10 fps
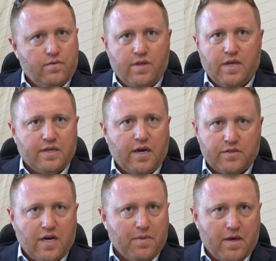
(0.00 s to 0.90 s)
the entire
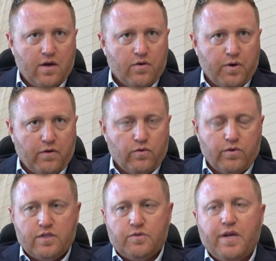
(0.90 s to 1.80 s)
time that Health Park,
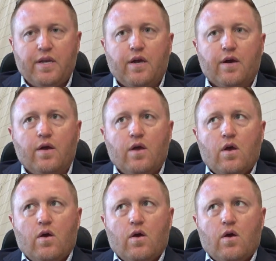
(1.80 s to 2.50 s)
Florida has been here.